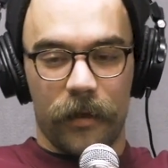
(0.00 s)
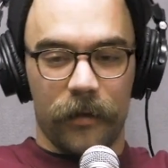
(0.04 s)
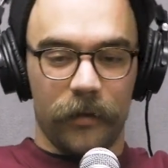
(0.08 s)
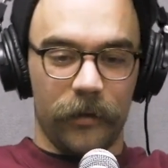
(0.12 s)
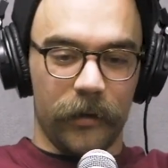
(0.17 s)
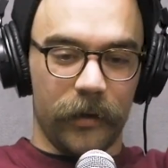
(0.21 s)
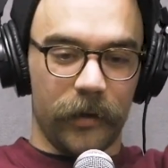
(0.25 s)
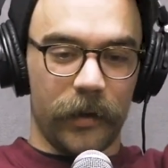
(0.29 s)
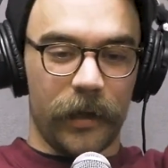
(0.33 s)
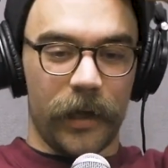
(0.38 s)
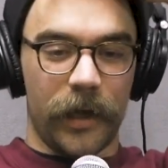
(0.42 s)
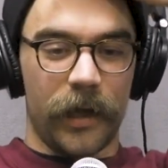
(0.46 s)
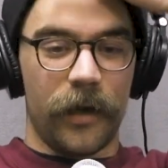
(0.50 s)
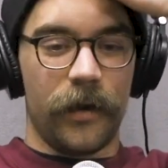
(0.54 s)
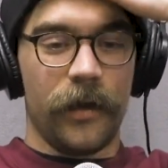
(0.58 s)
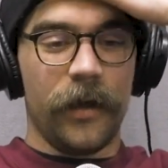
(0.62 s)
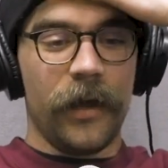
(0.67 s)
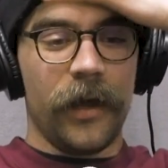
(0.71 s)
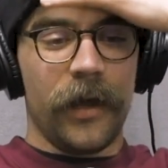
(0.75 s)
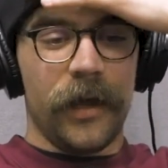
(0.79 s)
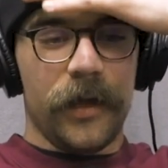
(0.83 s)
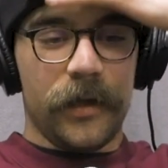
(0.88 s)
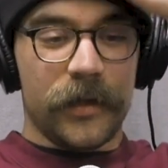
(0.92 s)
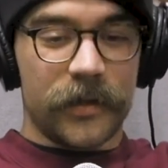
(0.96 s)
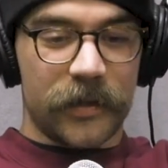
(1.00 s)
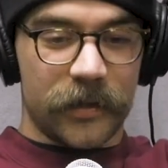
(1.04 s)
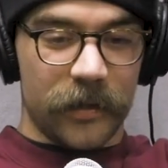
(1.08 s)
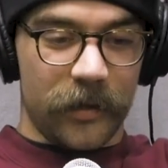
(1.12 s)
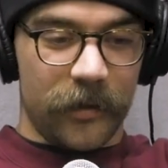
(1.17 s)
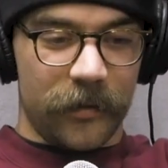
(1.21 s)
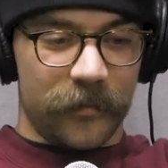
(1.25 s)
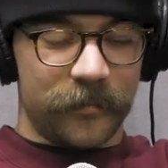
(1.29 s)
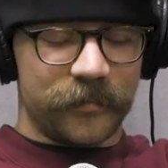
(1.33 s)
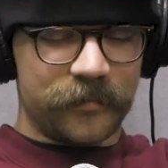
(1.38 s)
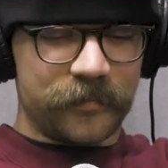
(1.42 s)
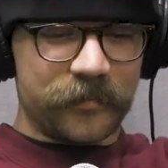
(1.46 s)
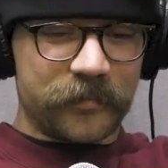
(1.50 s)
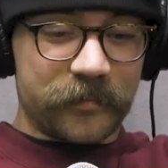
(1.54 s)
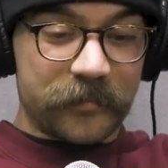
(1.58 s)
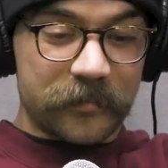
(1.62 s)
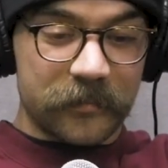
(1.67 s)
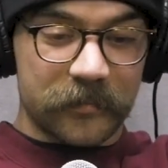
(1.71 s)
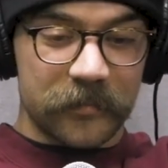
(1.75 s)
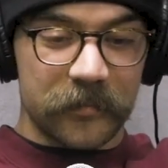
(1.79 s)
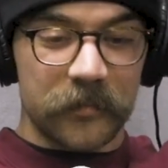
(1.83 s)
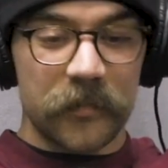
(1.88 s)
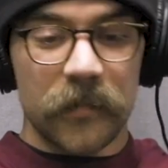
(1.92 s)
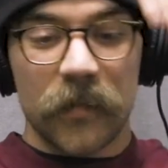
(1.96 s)
Look at that. So
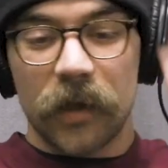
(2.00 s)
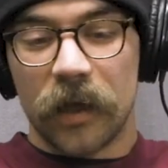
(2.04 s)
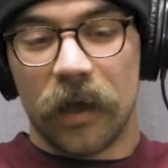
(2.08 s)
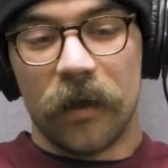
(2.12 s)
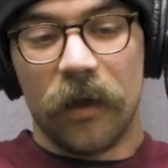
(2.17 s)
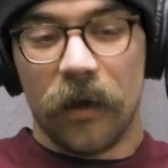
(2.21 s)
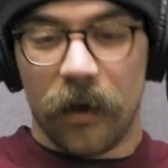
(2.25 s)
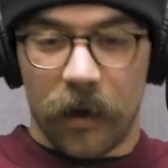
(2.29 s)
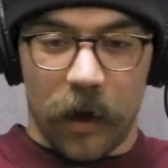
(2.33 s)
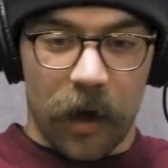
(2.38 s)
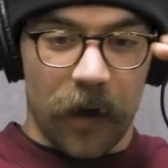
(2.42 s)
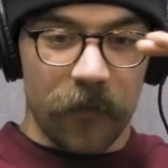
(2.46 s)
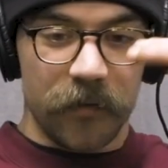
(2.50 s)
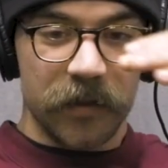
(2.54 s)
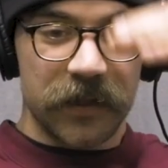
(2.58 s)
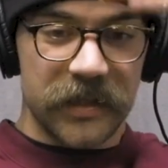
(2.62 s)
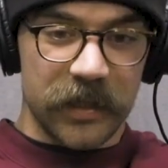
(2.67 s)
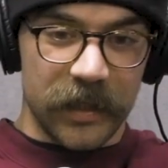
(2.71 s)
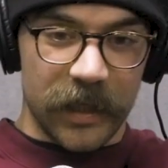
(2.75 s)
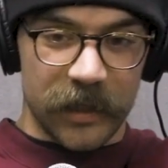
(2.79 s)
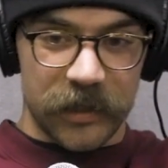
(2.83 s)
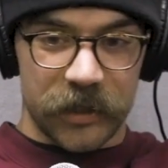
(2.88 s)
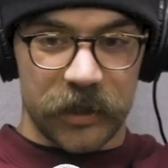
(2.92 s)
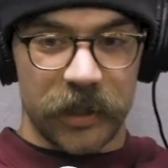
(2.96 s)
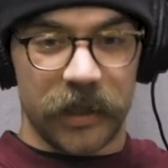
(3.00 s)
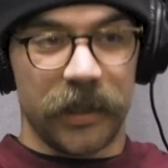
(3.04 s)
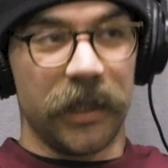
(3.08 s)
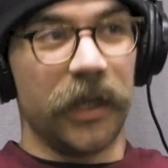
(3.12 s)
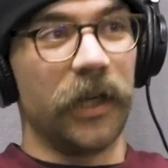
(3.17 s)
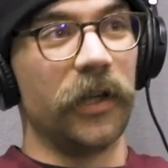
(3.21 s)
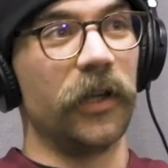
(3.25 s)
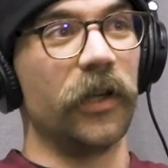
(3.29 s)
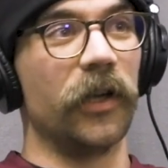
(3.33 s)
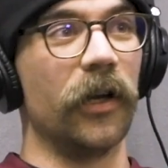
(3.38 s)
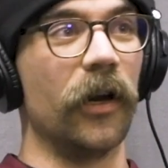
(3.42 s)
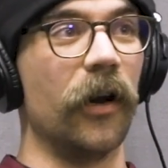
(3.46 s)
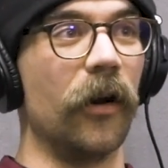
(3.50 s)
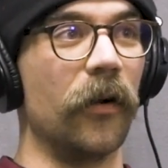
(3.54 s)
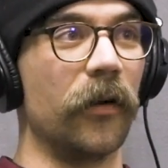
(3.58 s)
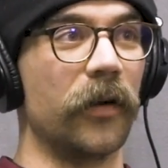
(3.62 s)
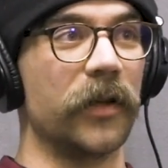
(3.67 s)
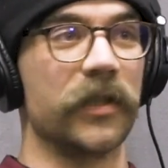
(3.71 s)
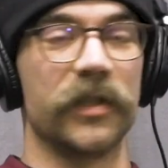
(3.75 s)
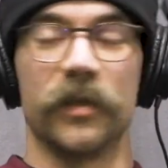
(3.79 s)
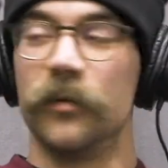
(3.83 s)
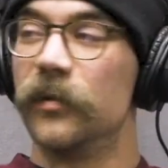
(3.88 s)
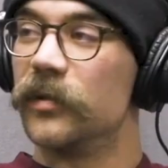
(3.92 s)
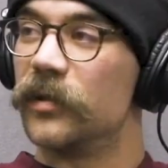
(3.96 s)
obviously that shit needed to go
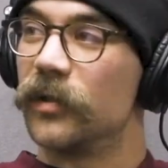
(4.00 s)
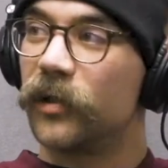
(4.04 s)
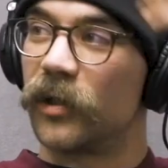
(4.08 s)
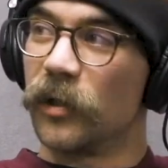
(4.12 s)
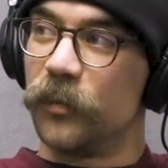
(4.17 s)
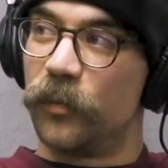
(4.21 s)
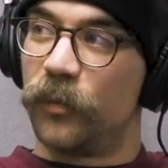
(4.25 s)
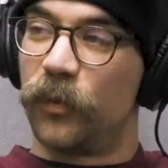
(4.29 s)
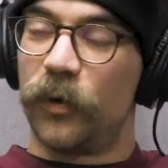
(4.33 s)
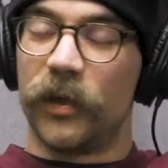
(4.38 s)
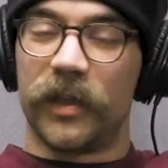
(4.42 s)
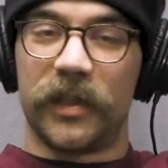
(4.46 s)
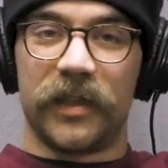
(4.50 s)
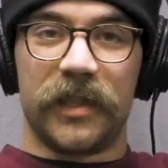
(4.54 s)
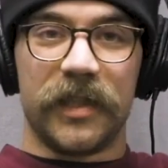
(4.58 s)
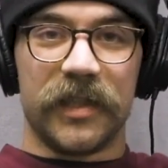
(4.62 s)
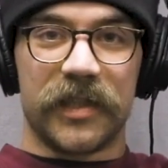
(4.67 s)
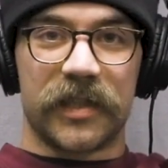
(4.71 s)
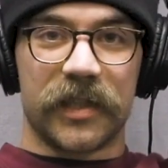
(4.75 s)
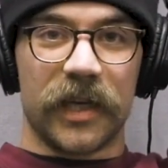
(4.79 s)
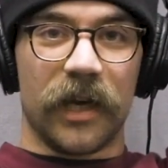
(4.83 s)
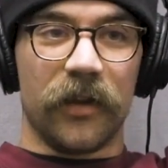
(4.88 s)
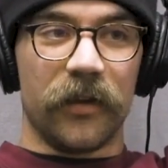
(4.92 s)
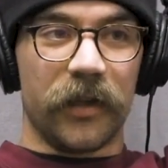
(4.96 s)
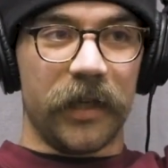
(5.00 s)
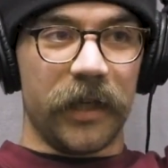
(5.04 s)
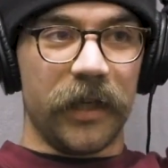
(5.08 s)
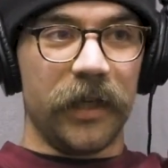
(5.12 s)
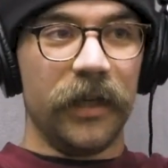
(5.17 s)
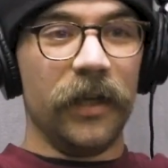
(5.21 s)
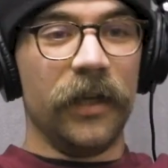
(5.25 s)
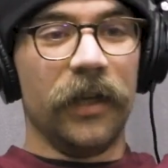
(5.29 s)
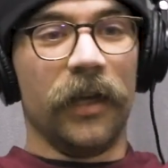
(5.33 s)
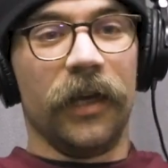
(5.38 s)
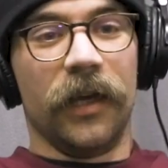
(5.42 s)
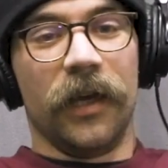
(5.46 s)
because it was looking pretty skelety.